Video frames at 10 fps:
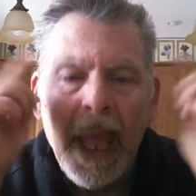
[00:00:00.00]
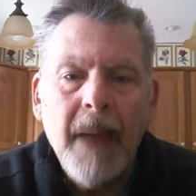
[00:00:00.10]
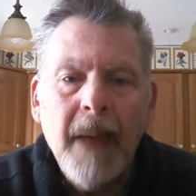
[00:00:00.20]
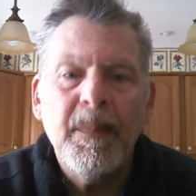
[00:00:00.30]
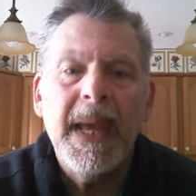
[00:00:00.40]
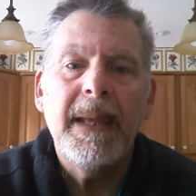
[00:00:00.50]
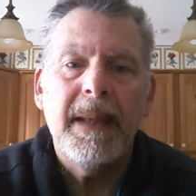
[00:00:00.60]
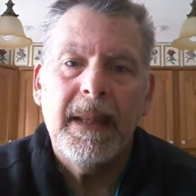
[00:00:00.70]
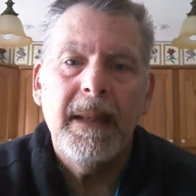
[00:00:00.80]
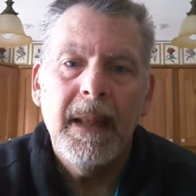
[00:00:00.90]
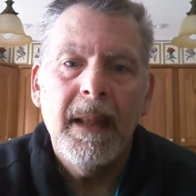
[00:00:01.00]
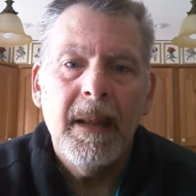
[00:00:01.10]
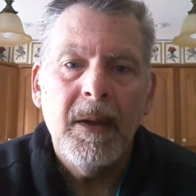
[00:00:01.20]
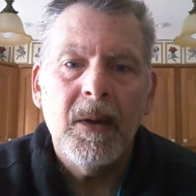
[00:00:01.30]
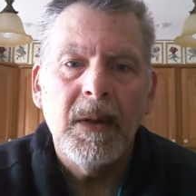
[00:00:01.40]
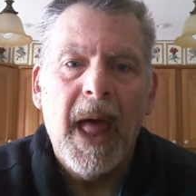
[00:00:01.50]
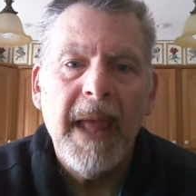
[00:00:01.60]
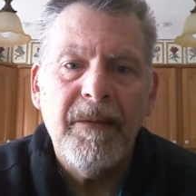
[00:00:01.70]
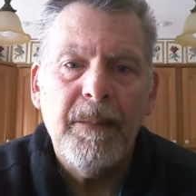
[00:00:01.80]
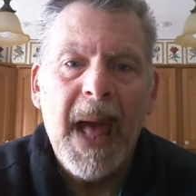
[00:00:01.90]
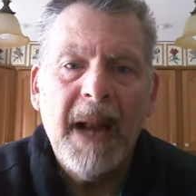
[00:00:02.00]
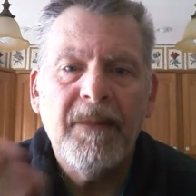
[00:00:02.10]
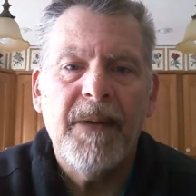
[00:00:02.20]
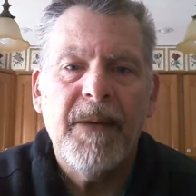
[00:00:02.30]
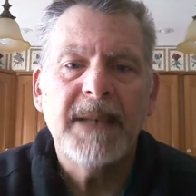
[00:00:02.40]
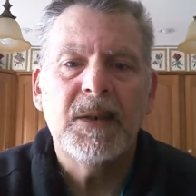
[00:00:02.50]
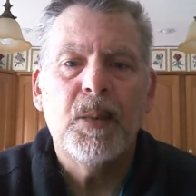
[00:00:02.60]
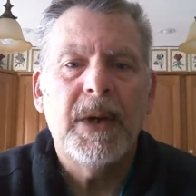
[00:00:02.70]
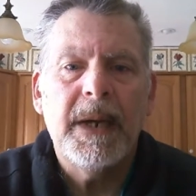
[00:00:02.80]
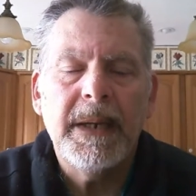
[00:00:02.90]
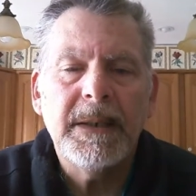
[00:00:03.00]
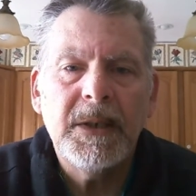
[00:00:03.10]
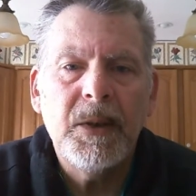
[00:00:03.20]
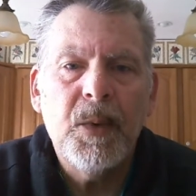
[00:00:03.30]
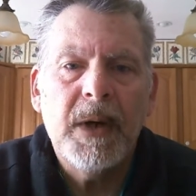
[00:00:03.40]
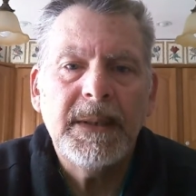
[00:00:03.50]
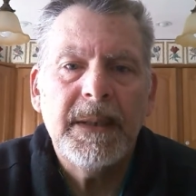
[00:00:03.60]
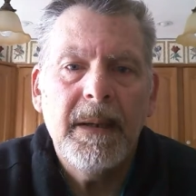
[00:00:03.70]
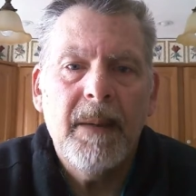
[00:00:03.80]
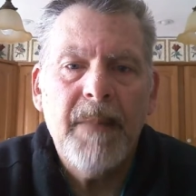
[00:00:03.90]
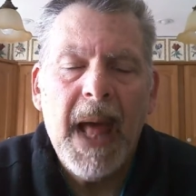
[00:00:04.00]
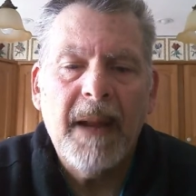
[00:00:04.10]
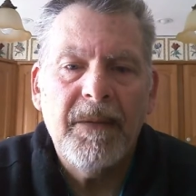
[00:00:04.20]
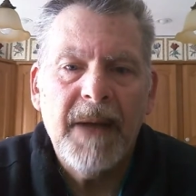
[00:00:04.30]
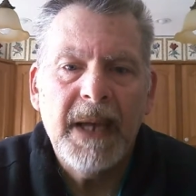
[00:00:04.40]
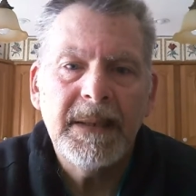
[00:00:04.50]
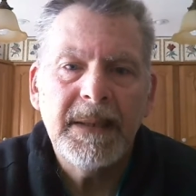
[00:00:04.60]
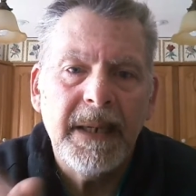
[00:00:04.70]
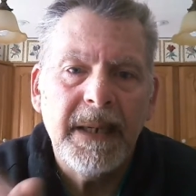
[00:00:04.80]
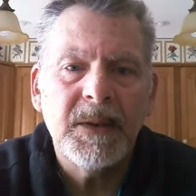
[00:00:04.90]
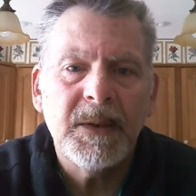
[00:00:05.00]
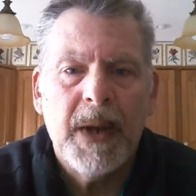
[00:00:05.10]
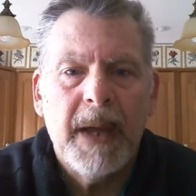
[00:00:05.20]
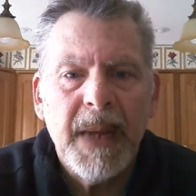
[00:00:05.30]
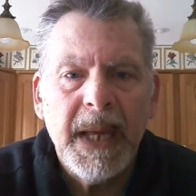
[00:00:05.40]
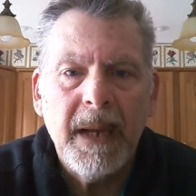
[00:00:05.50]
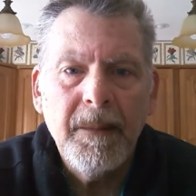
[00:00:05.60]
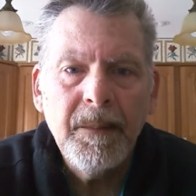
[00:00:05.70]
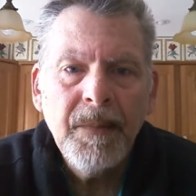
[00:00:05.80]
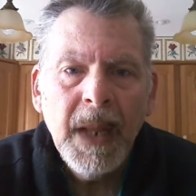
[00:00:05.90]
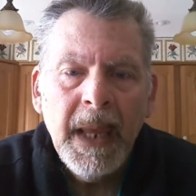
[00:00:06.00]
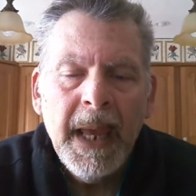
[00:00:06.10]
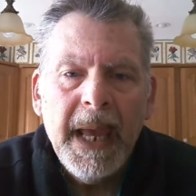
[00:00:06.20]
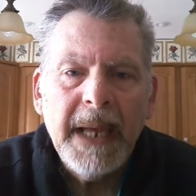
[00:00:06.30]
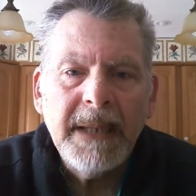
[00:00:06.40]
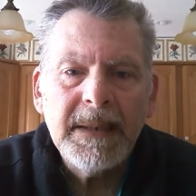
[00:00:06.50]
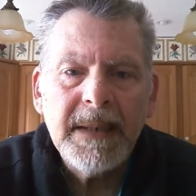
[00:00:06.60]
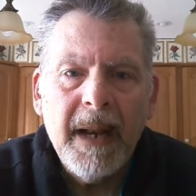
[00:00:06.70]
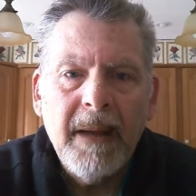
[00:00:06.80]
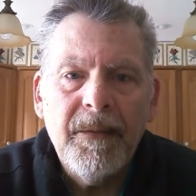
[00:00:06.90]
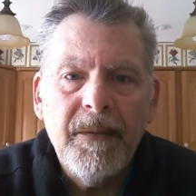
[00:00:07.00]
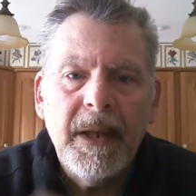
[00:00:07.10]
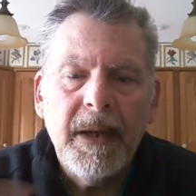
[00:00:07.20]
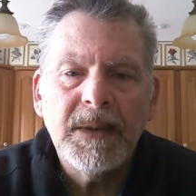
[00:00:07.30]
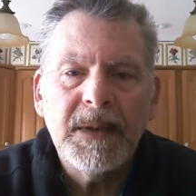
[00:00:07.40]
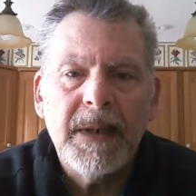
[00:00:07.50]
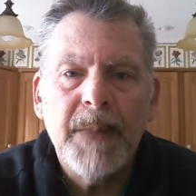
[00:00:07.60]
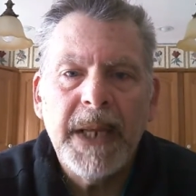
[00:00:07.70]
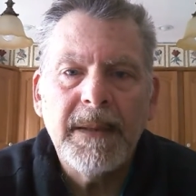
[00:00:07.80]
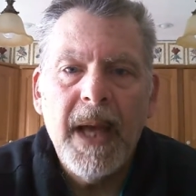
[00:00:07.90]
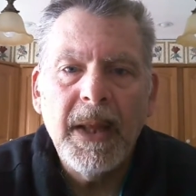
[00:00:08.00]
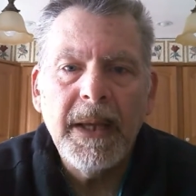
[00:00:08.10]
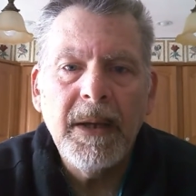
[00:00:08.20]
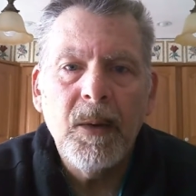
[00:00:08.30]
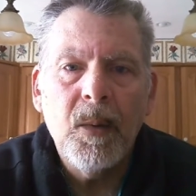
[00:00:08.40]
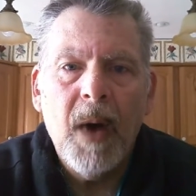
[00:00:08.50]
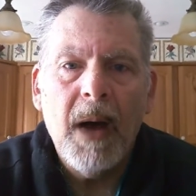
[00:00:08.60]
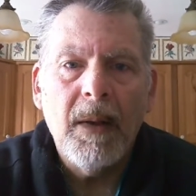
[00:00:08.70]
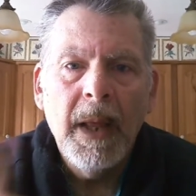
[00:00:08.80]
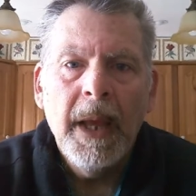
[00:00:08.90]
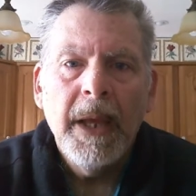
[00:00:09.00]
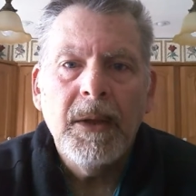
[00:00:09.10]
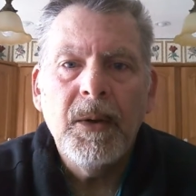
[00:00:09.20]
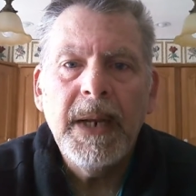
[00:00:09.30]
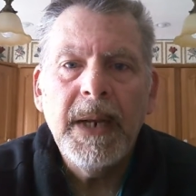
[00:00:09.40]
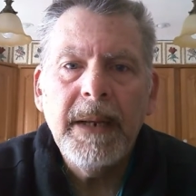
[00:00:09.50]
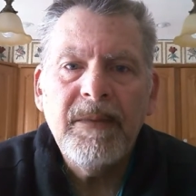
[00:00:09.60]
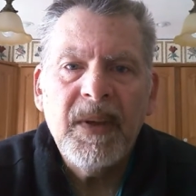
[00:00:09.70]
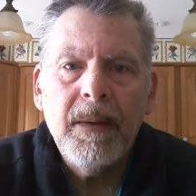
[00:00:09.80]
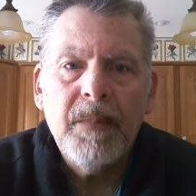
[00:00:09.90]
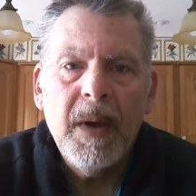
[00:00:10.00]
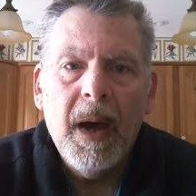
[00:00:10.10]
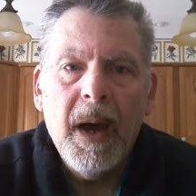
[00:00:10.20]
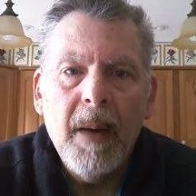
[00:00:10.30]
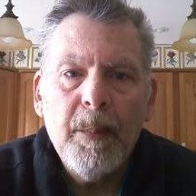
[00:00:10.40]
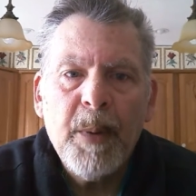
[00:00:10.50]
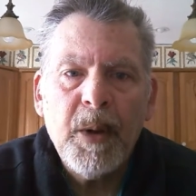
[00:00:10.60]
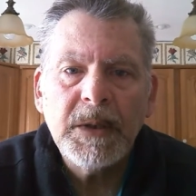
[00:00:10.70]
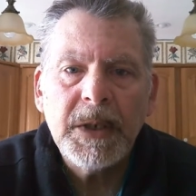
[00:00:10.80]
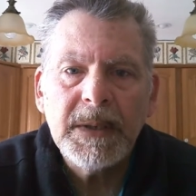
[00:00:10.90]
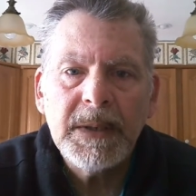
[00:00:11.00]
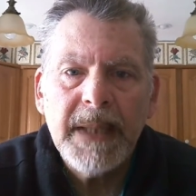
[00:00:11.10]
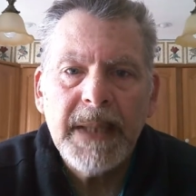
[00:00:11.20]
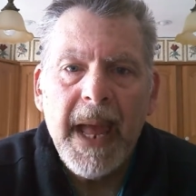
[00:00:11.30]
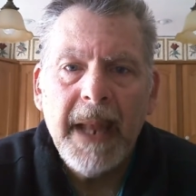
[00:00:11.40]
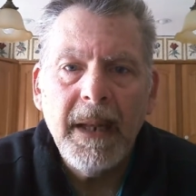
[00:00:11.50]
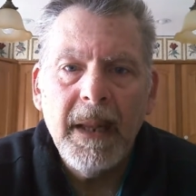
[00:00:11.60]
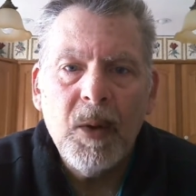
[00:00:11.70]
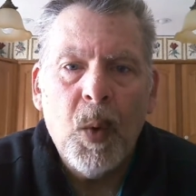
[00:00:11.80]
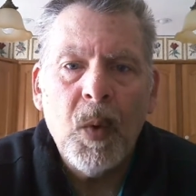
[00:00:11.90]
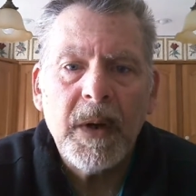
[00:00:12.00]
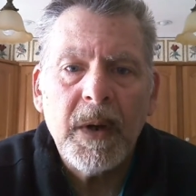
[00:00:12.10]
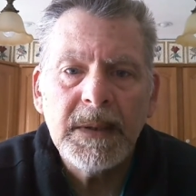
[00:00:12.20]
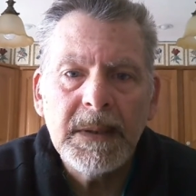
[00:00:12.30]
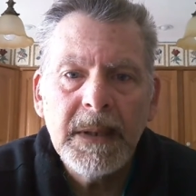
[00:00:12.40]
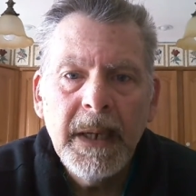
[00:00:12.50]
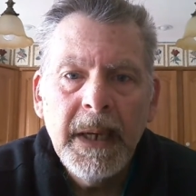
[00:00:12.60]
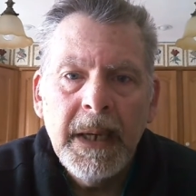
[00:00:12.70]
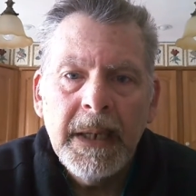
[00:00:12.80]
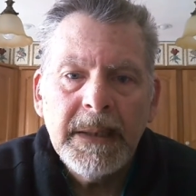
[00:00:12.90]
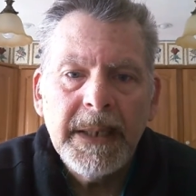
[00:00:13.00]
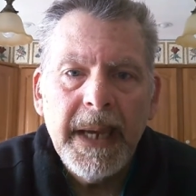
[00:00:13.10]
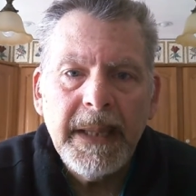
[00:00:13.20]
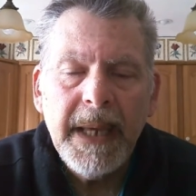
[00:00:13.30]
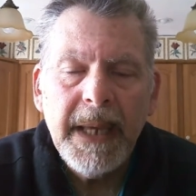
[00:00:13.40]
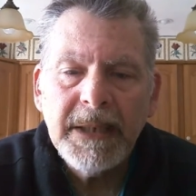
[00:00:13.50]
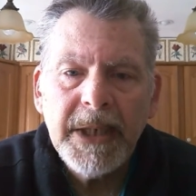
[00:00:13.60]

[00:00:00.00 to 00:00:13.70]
and make your life manifest what it is you want to manifest. And here's what I mean. Instead of, you know, somebody telling you, well, you need to purchase that course to get the